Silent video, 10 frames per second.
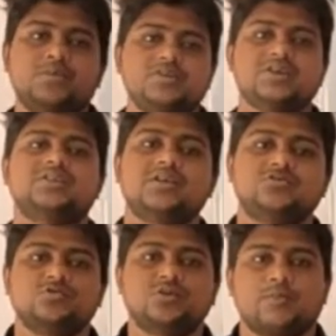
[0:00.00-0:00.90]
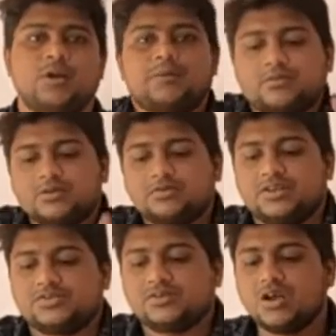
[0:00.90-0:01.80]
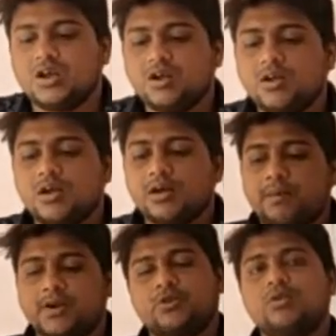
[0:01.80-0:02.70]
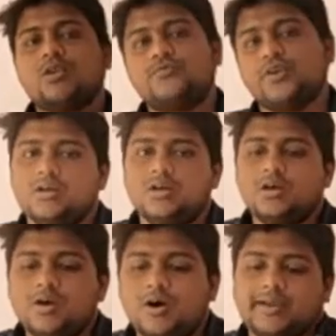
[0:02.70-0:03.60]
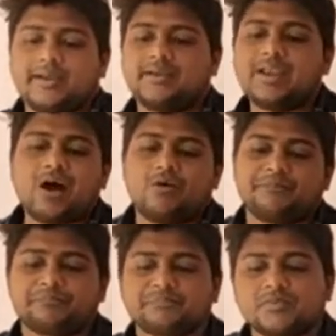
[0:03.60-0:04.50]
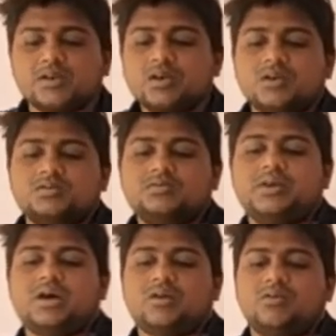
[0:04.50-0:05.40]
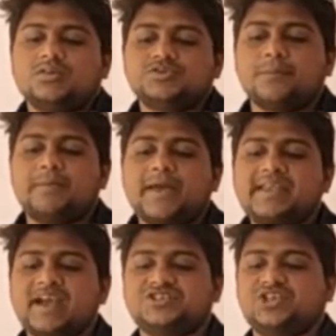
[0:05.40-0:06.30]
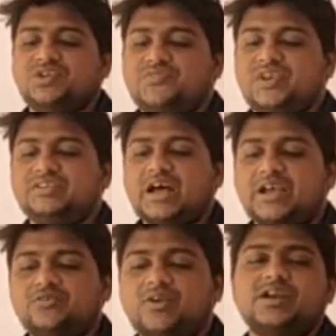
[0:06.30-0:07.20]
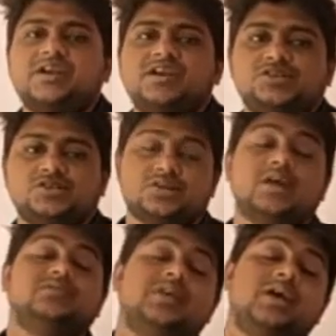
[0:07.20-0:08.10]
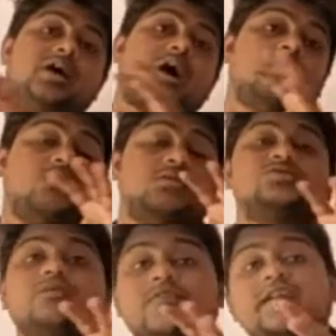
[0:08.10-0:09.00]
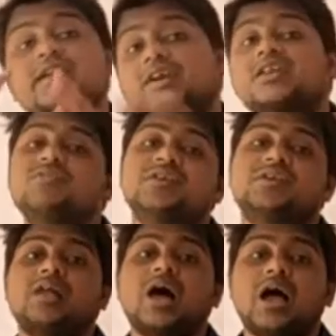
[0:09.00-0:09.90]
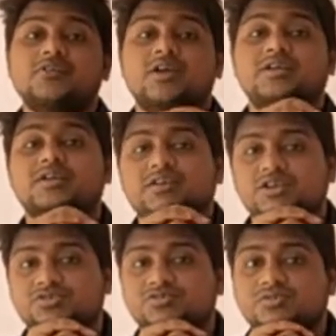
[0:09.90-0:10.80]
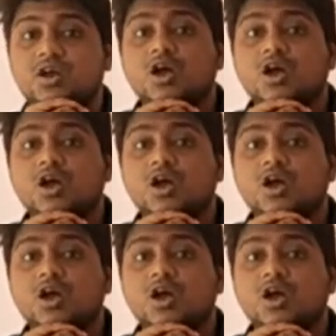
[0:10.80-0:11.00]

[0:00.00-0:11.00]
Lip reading: each other to develop this particular field. Okay, now they are also very active in the United Nations, and they are also very active in the United Nations.